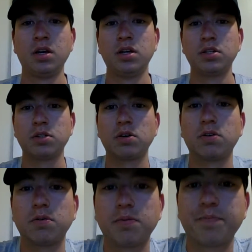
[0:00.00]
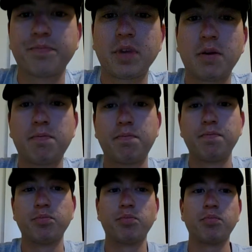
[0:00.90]
So
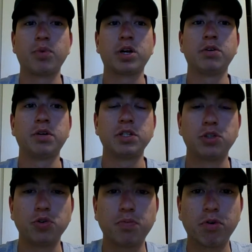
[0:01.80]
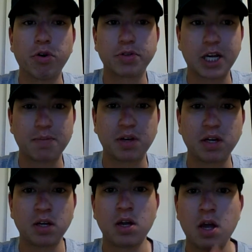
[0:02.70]
we'll go on to prototyping
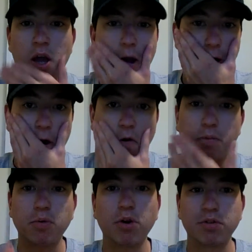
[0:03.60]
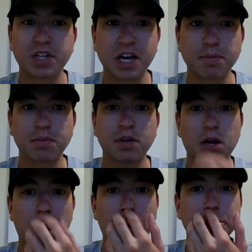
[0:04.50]
or prototype.
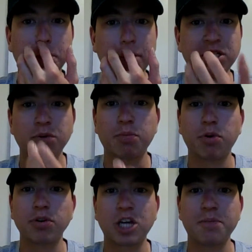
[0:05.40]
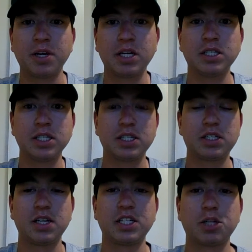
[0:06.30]
So basically what prototyping is
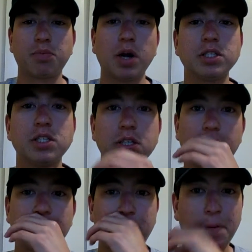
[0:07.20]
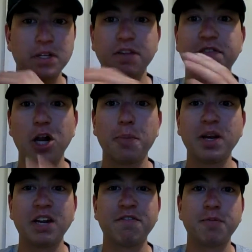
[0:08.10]
it's the process of developing
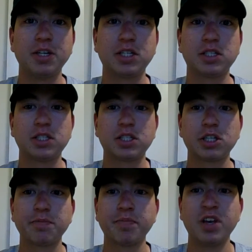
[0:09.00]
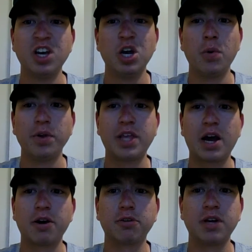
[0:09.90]
an information system
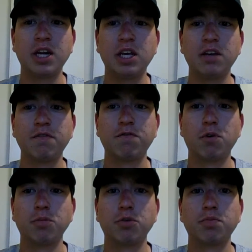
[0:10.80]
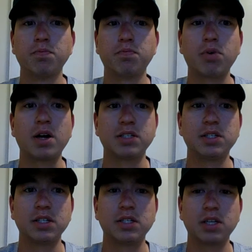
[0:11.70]
without any formal process
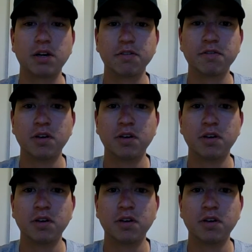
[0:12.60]
itself.